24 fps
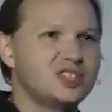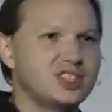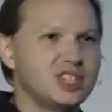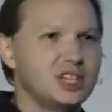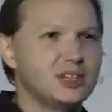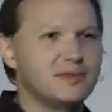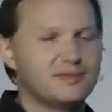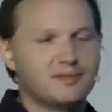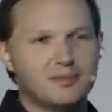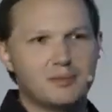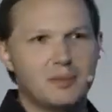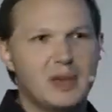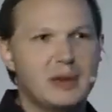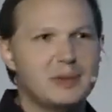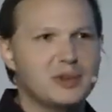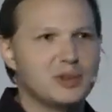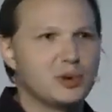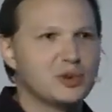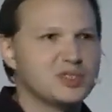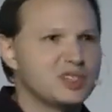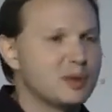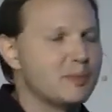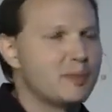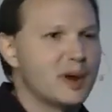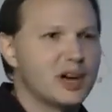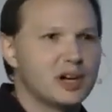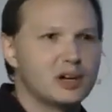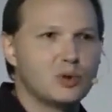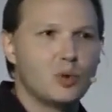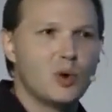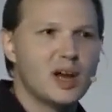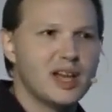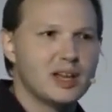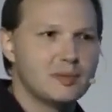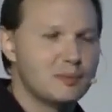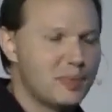see if maybe there was a
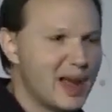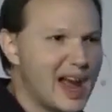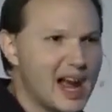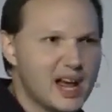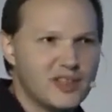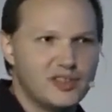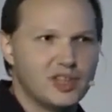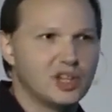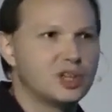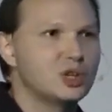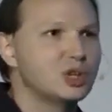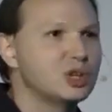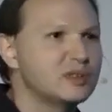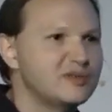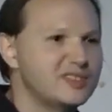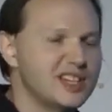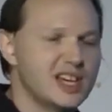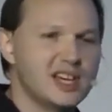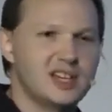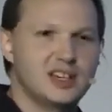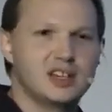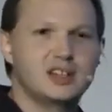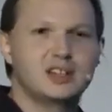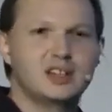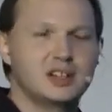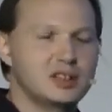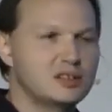better path it could have taken,